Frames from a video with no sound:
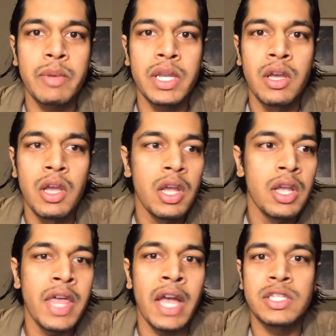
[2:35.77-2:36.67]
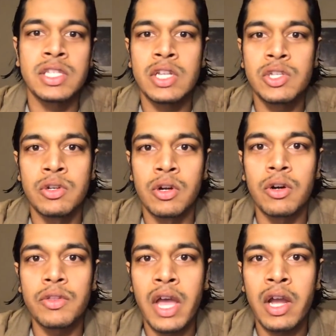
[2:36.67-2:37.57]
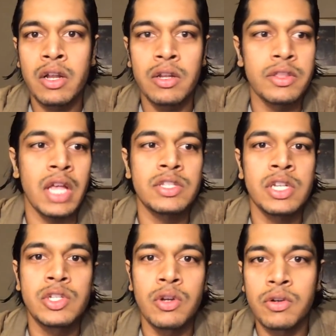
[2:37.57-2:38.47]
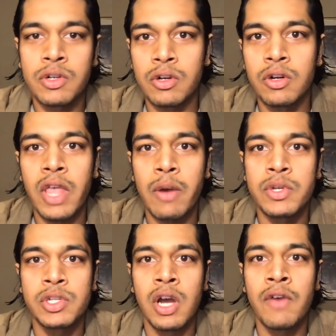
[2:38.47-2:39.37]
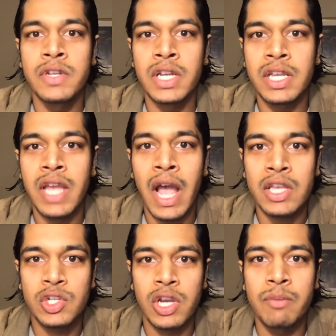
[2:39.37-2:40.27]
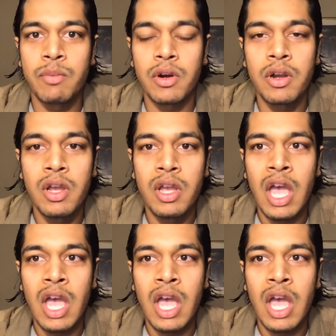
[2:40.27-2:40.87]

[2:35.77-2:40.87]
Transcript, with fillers: I mean, that 6-year-old girl that was shoved in a gas chamber,